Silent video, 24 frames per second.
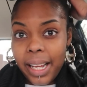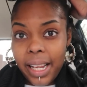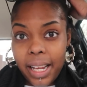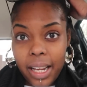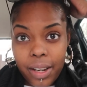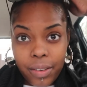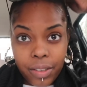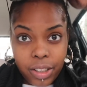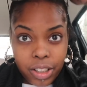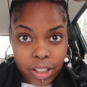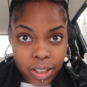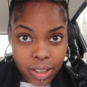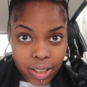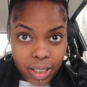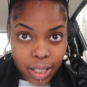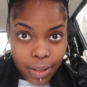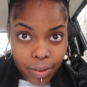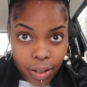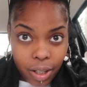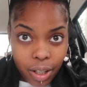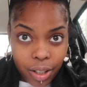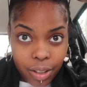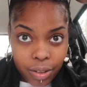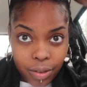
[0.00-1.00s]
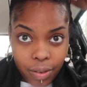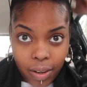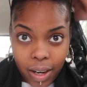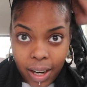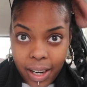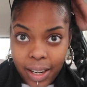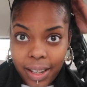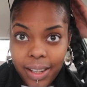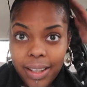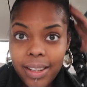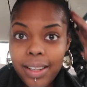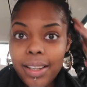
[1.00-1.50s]
hair, it just never goes
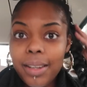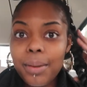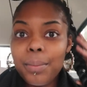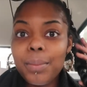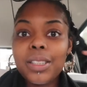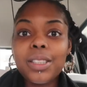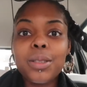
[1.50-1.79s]
right.